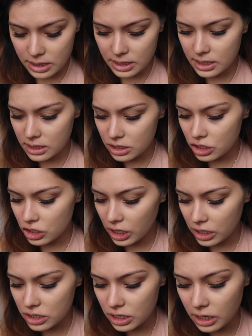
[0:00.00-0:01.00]
seasons
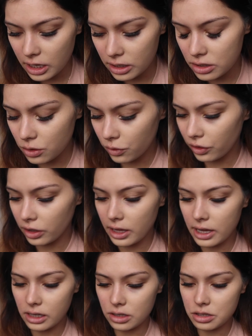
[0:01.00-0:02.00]
changing, I do feel
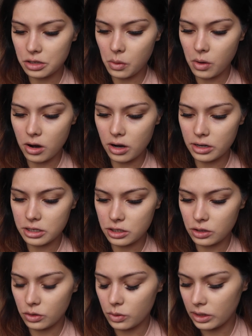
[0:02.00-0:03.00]
like it's so hard
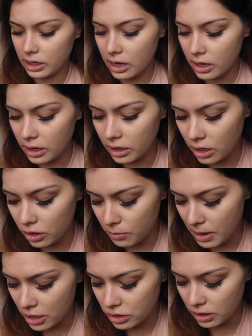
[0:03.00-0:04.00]
to get a color
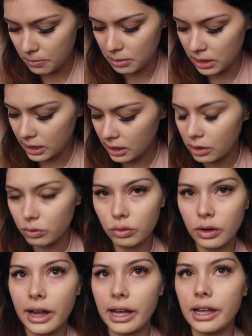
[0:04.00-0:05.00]
match completely
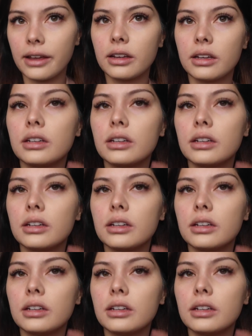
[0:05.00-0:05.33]
right.